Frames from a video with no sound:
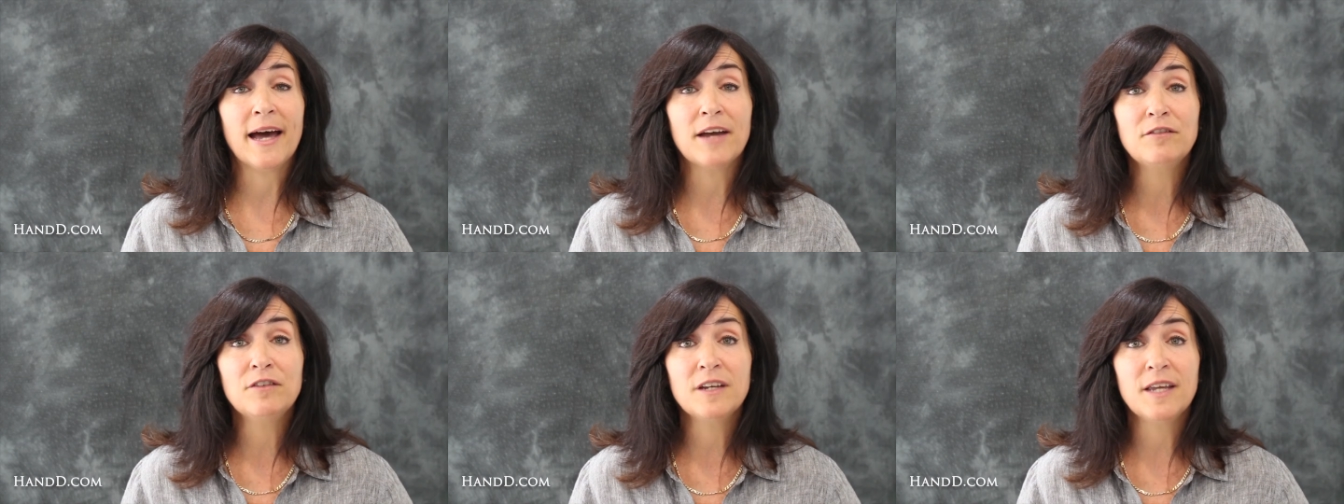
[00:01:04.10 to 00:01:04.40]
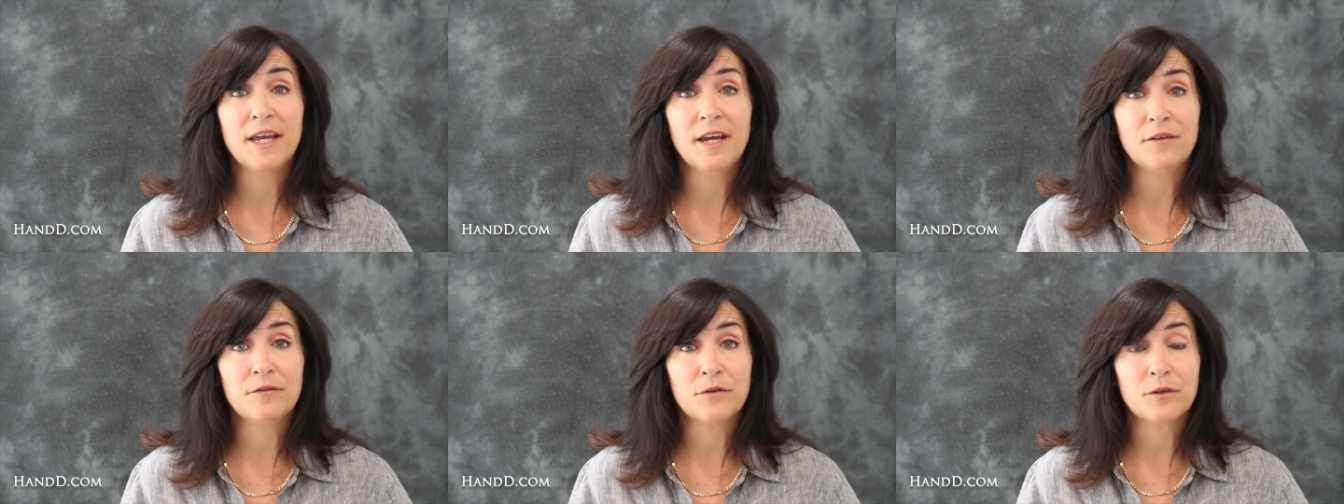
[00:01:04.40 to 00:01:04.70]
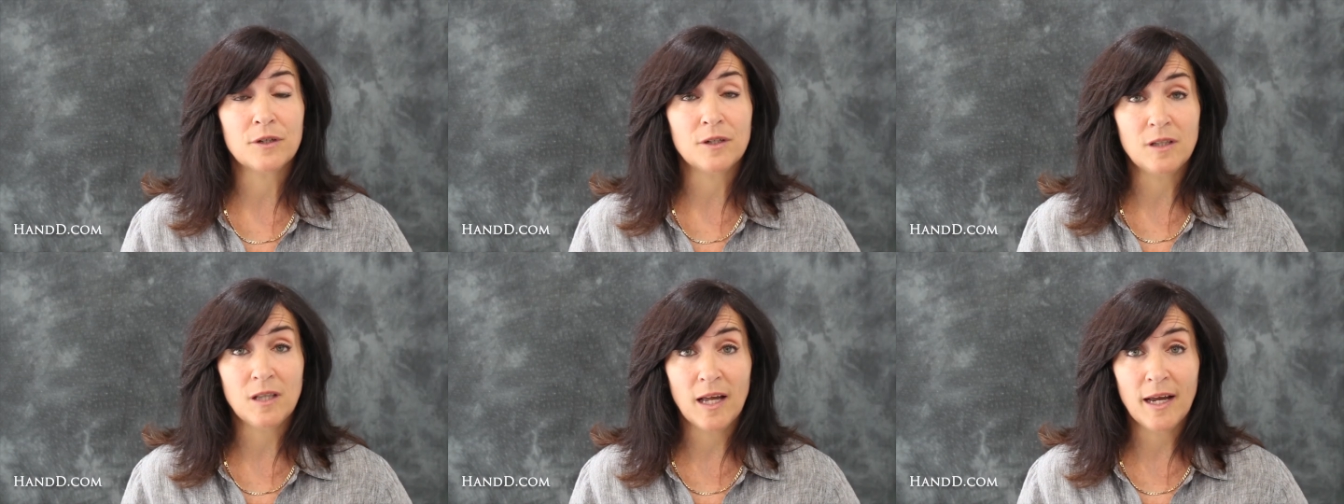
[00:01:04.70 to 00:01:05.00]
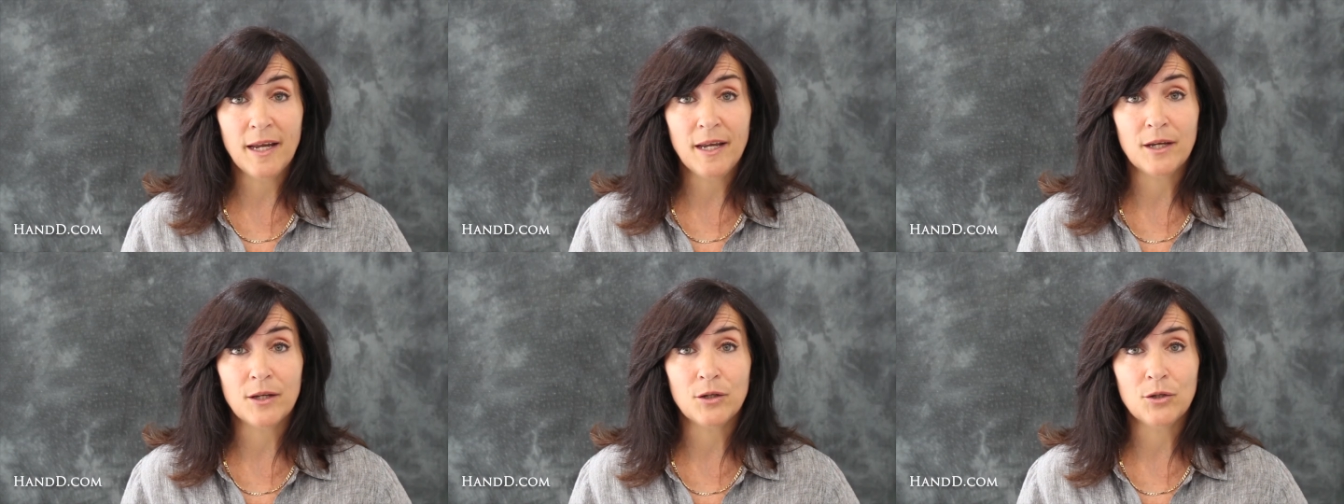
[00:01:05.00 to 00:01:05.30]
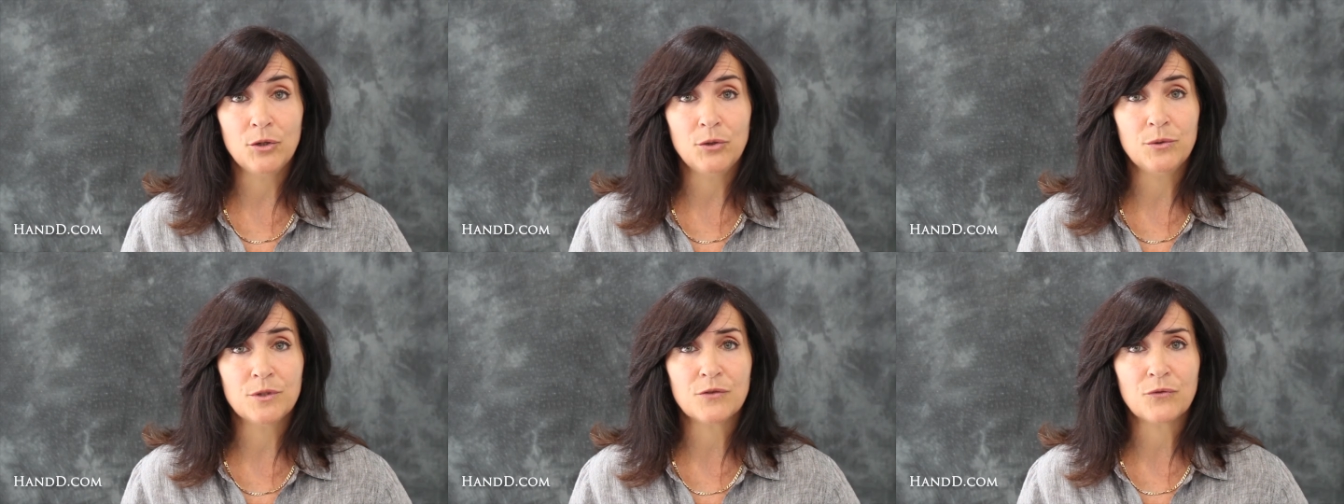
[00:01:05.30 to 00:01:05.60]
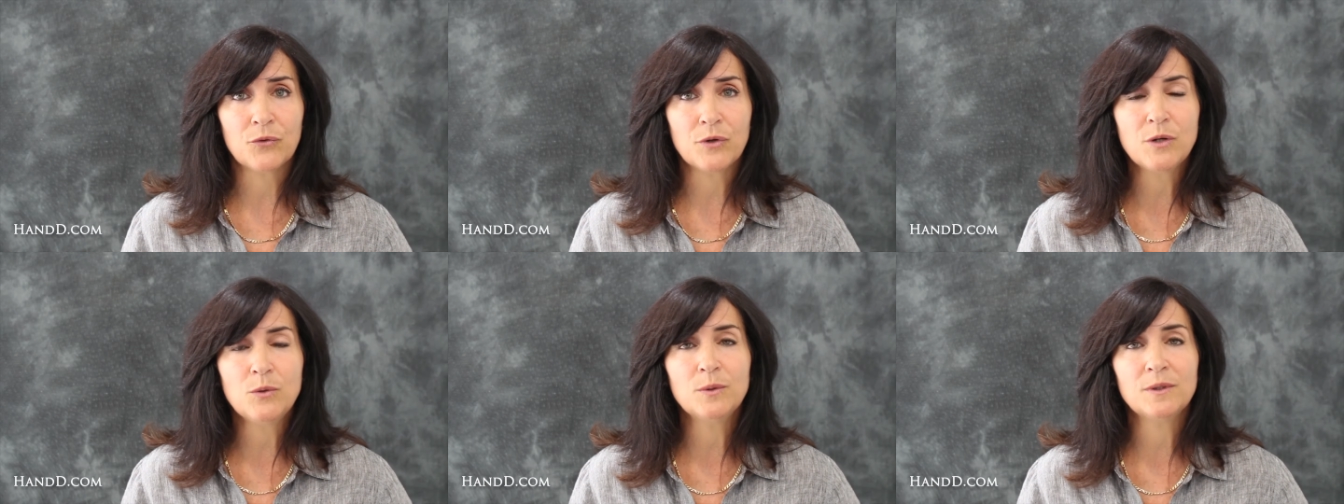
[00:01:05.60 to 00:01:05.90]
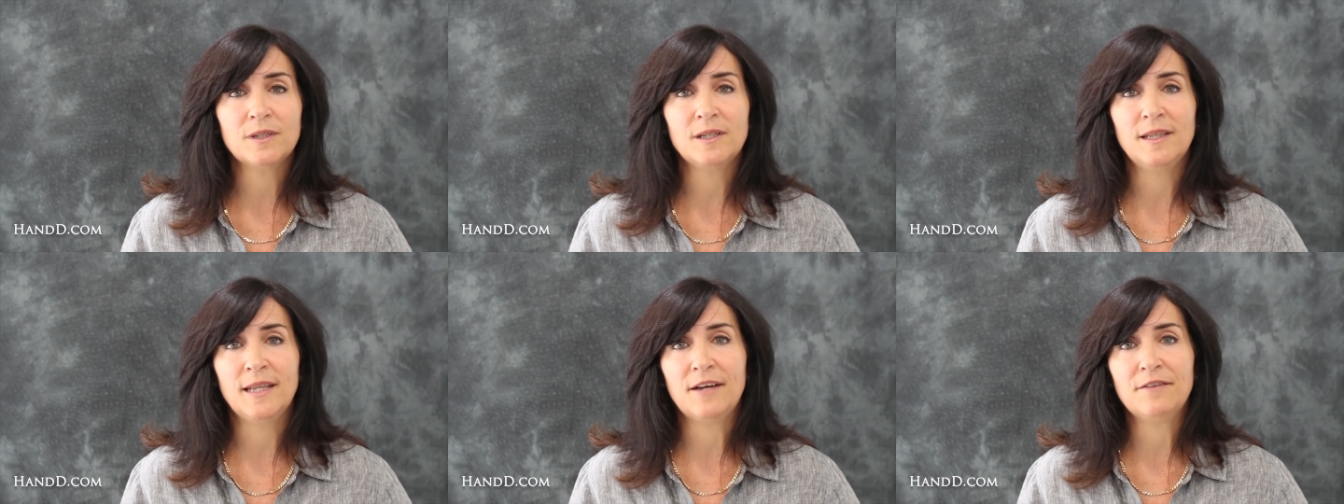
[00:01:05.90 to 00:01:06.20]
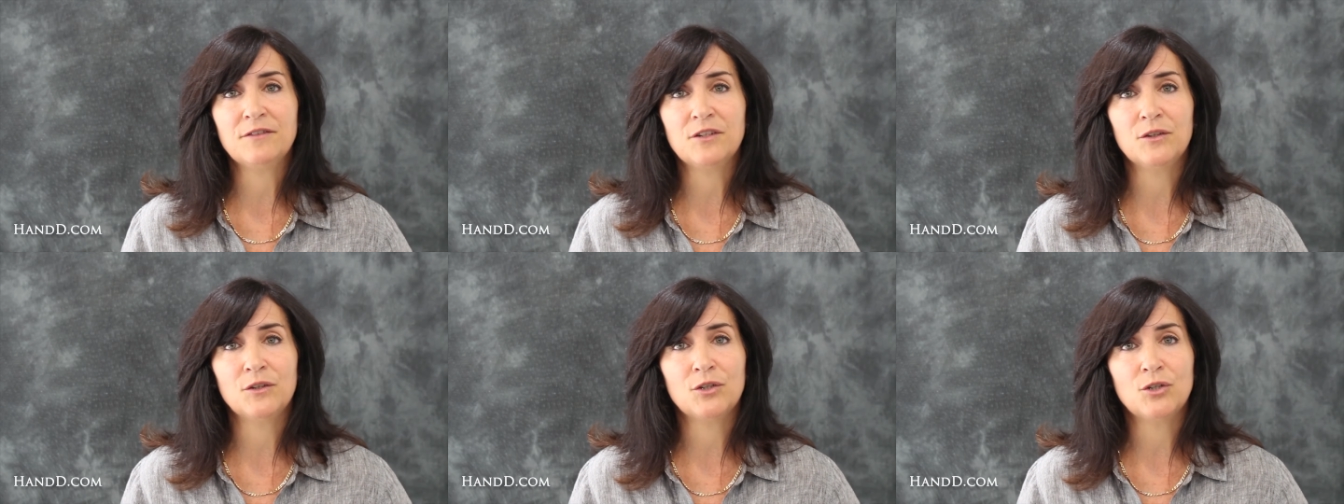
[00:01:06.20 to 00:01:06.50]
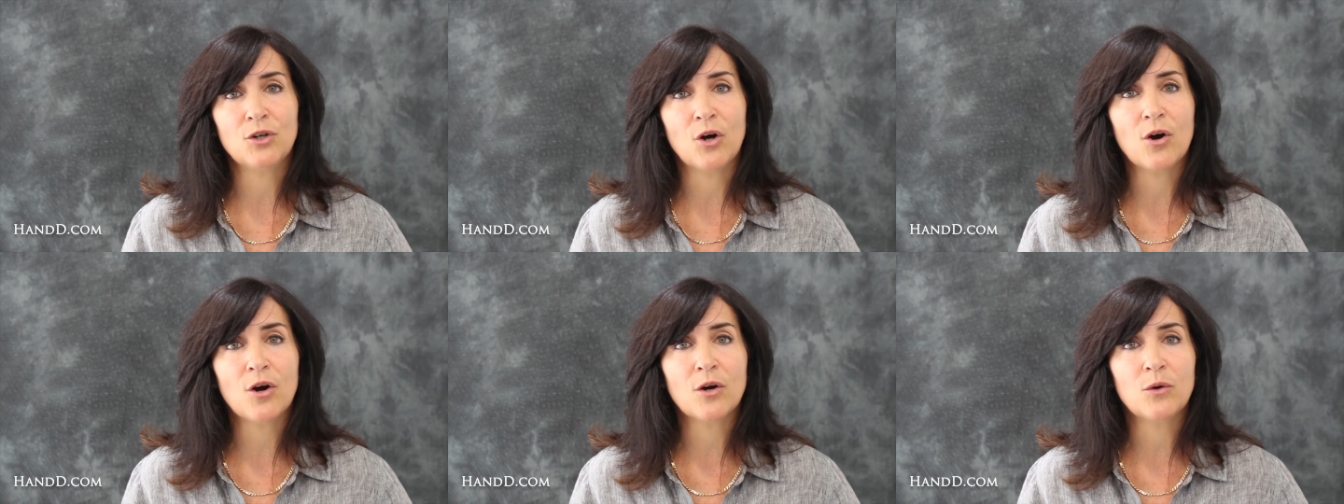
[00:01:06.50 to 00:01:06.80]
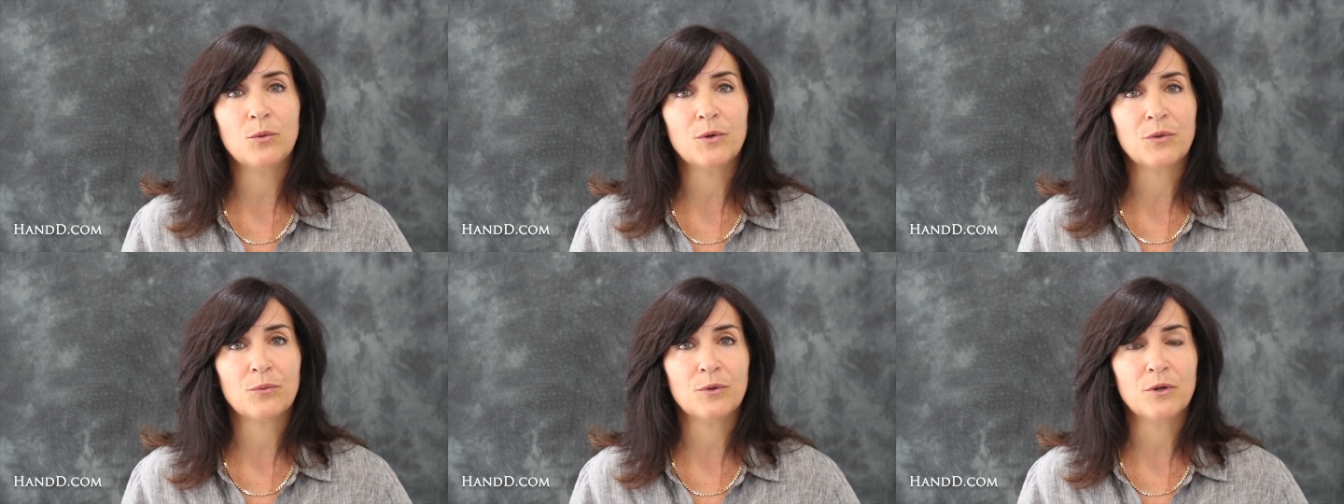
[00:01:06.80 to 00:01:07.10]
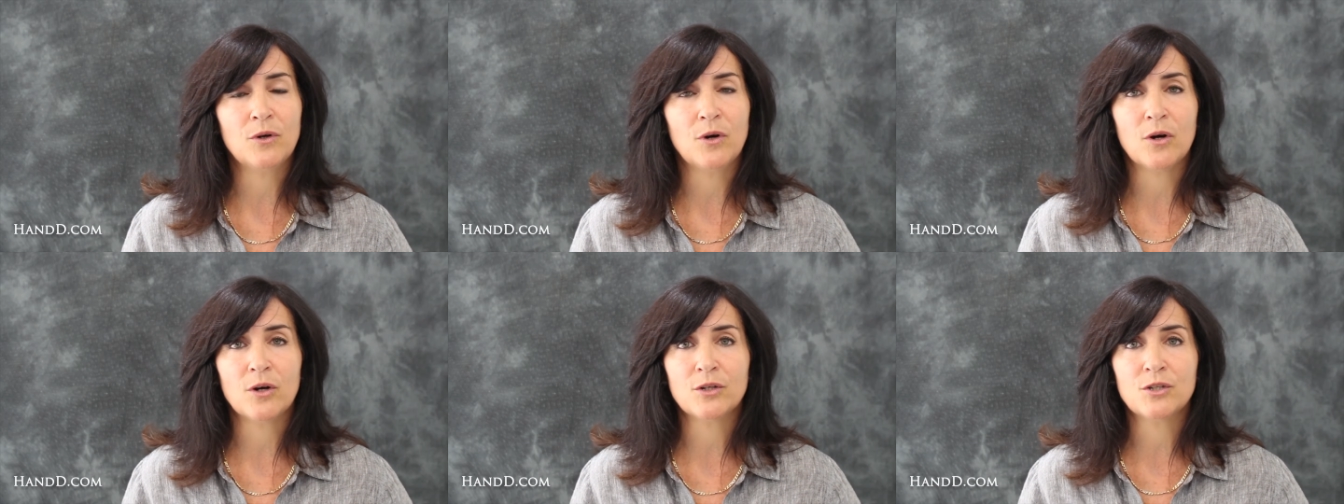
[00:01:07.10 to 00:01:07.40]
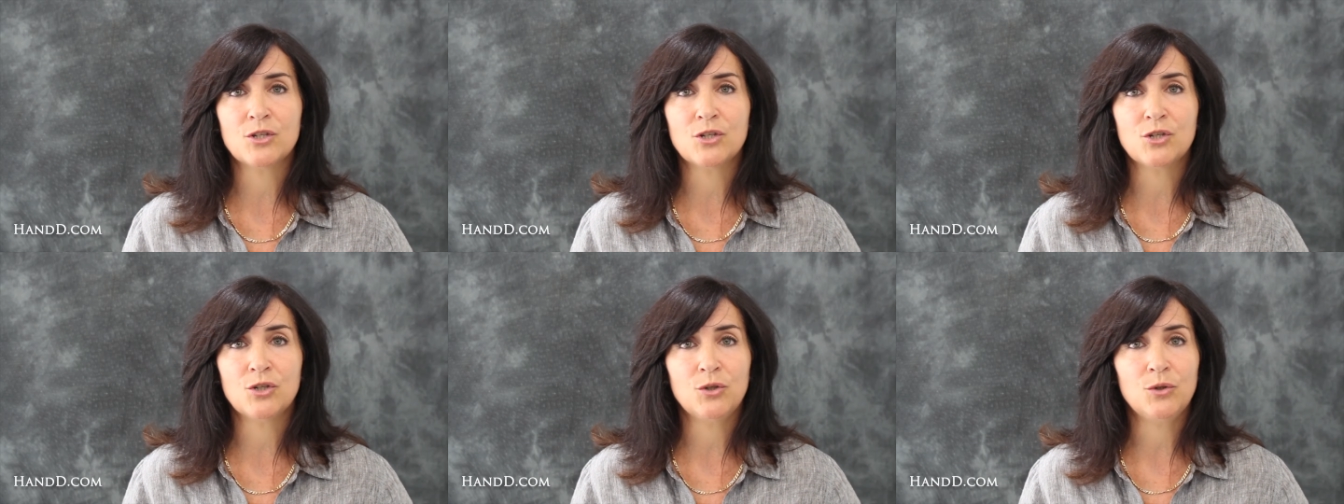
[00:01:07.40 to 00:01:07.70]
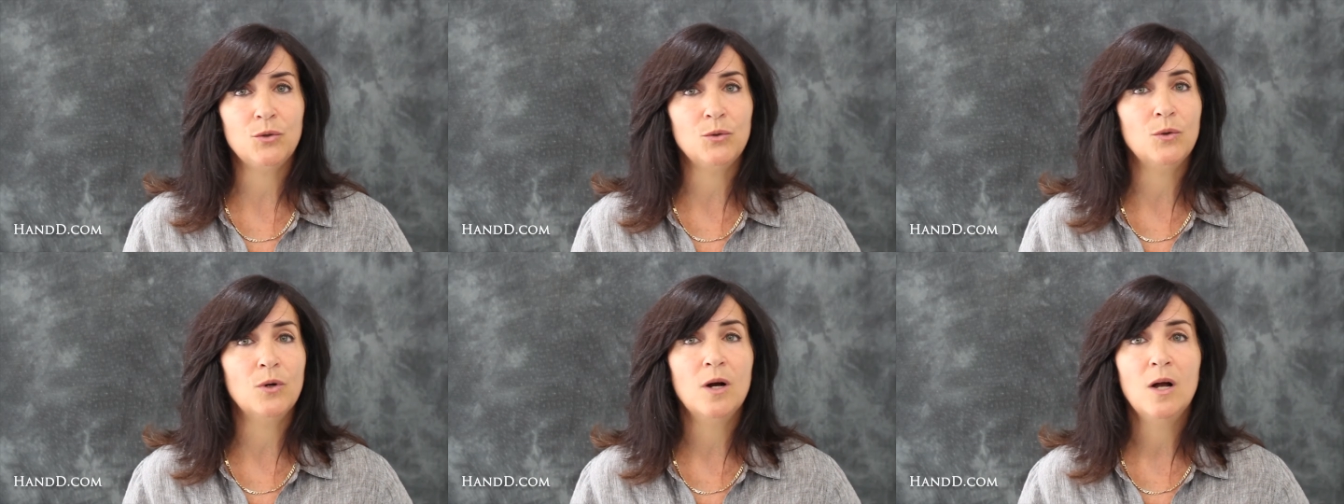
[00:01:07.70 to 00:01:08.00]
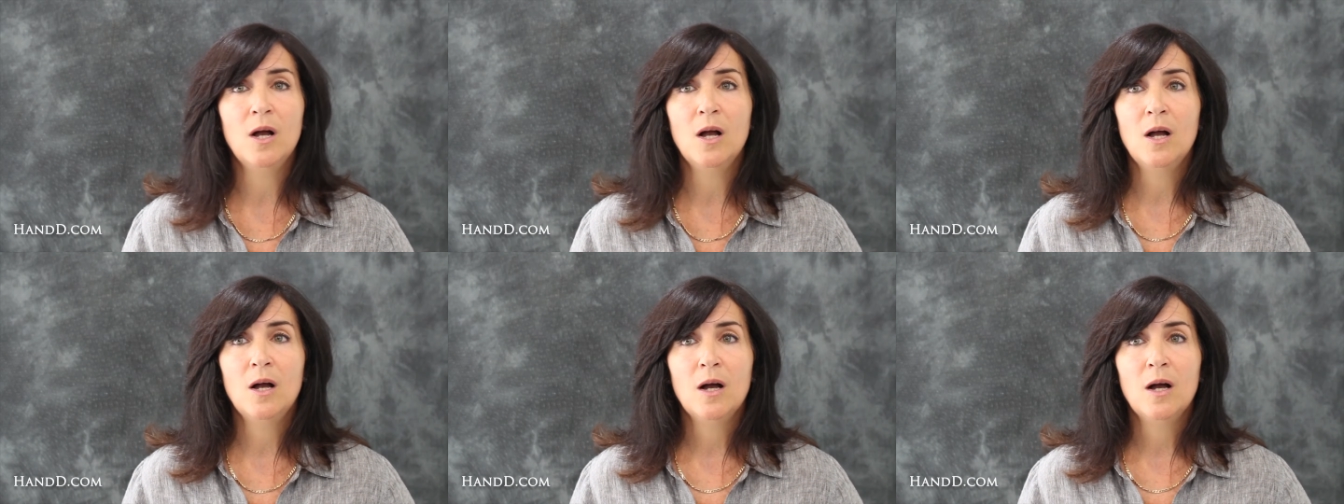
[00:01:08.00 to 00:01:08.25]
advocate for the client who is frequently left in the dark with regards to